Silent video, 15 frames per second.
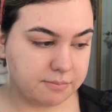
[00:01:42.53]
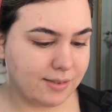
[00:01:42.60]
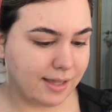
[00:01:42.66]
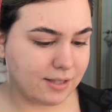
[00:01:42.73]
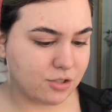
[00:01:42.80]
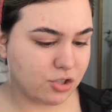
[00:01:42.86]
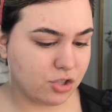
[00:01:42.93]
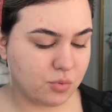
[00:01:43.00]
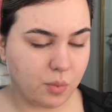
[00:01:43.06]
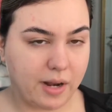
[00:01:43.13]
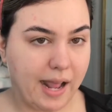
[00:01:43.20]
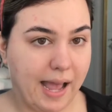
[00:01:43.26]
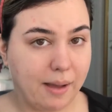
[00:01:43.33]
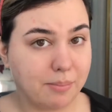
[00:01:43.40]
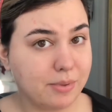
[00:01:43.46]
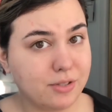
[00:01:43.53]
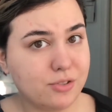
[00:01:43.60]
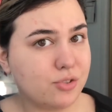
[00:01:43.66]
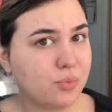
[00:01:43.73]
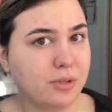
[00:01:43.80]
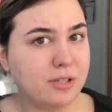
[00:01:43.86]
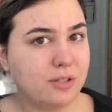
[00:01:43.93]
that's just what
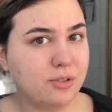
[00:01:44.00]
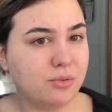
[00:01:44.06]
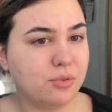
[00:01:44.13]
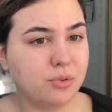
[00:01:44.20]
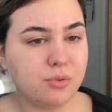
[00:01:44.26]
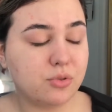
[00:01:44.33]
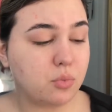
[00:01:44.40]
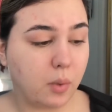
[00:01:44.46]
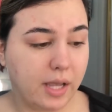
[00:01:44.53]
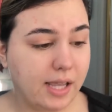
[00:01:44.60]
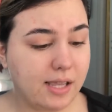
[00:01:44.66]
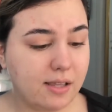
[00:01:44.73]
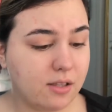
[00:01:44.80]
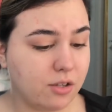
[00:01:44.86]
happens when you lose weight.